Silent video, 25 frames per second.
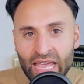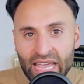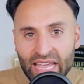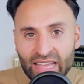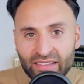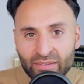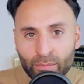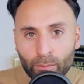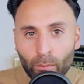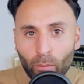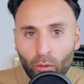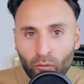
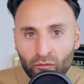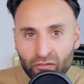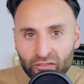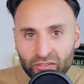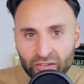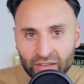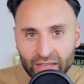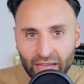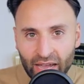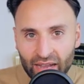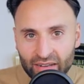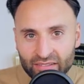is
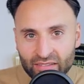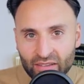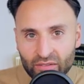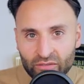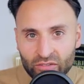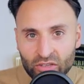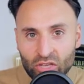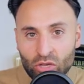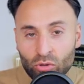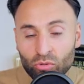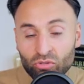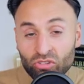monthly
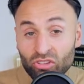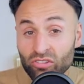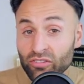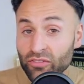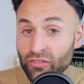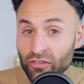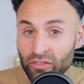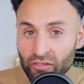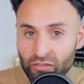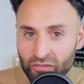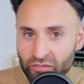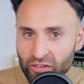active users
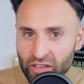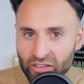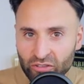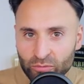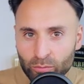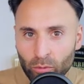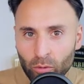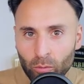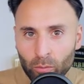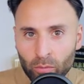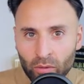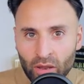for the
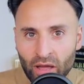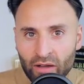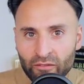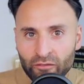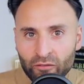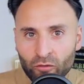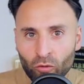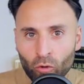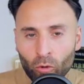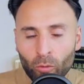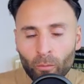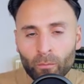Facebook
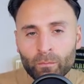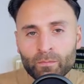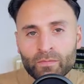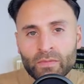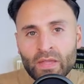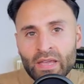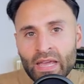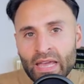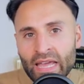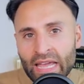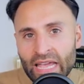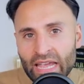platform.
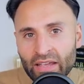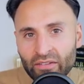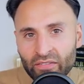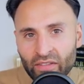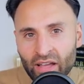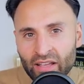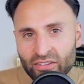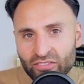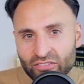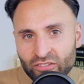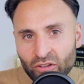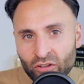If
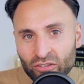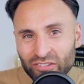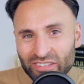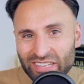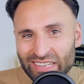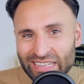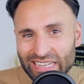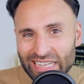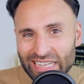that starts to